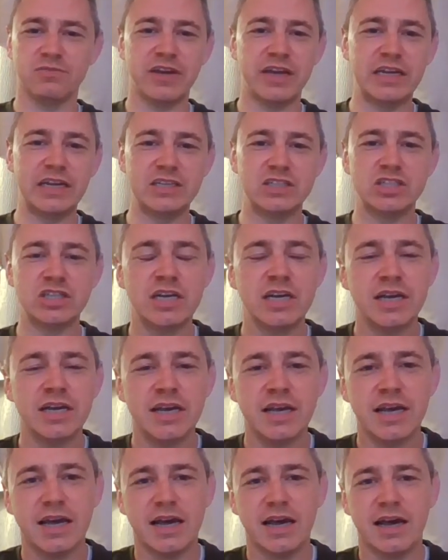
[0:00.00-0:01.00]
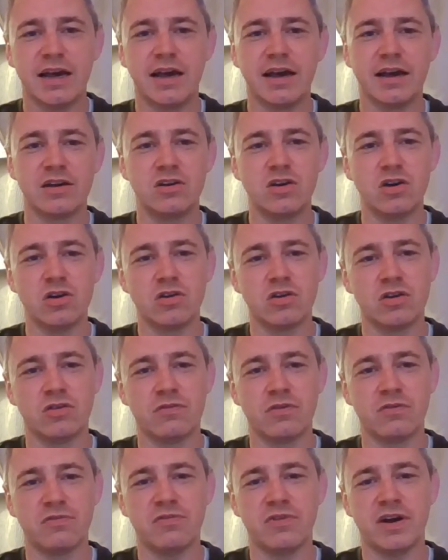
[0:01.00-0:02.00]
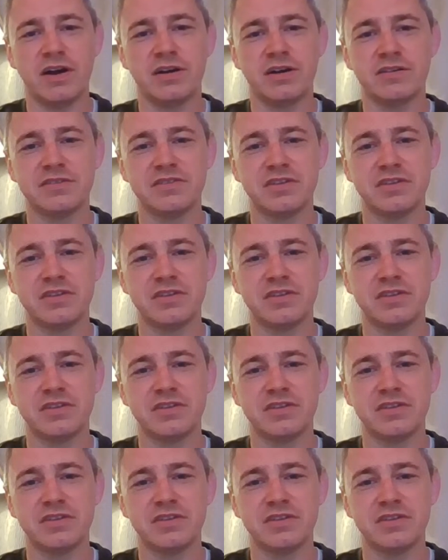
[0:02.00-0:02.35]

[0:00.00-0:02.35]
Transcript: veg, and cooking over fire.